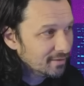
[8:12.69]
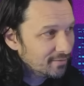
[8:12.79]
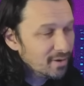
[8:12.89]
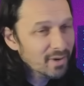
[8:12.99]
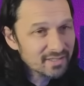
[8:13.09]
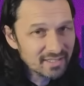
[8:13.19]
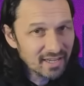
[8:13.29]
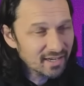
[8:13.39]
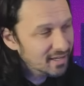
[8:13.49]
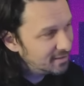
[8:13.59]
Frame rates are
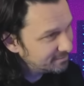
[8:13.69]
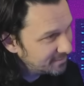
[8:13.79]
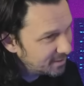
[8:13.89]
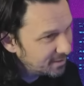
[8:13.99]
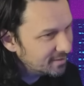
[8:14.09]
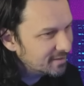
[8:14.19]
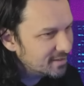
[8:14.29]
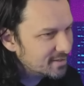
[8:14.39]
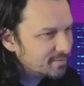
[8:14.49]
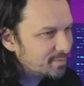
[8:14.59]
taking a hit, you know,
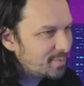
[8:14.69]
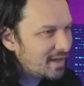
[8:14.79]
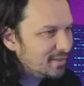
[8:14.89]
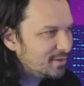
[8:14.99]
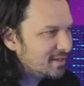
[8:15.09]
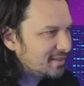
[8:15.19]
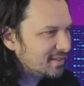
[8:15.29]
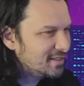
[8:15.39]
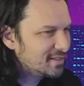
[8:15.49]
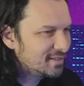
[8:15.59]
this, but look at
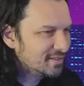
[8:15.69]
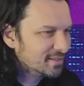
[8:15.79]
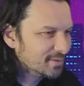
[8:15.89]
this.